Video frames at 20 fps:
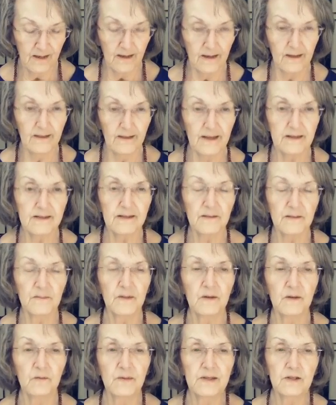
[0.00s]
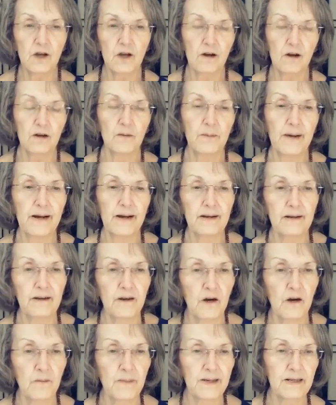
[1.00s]
That's something we talk about in
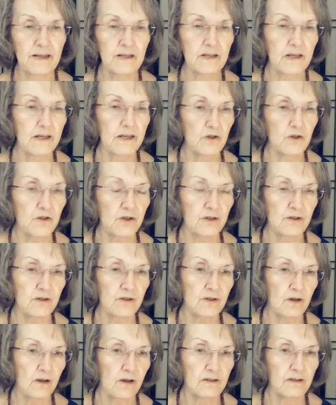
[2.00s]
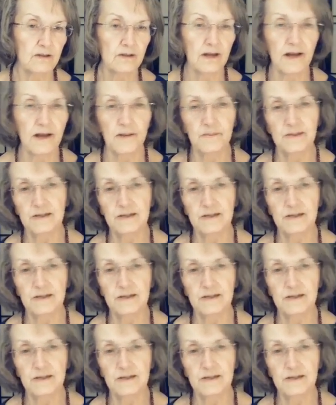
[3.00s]
our meditations all the time,